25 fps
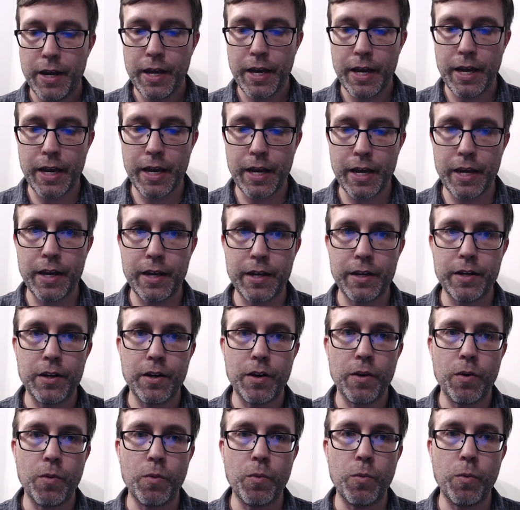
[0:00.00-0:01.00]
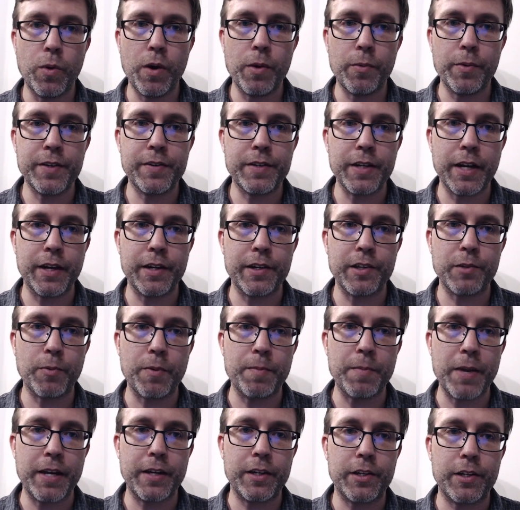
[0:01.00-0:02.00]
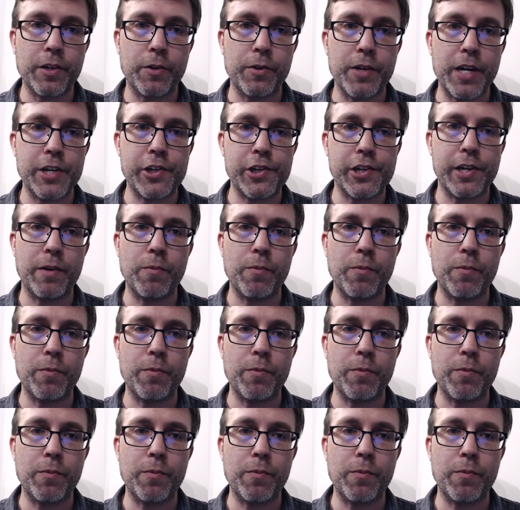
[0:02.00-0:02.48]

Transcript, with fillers: And what we've done is we made a donation.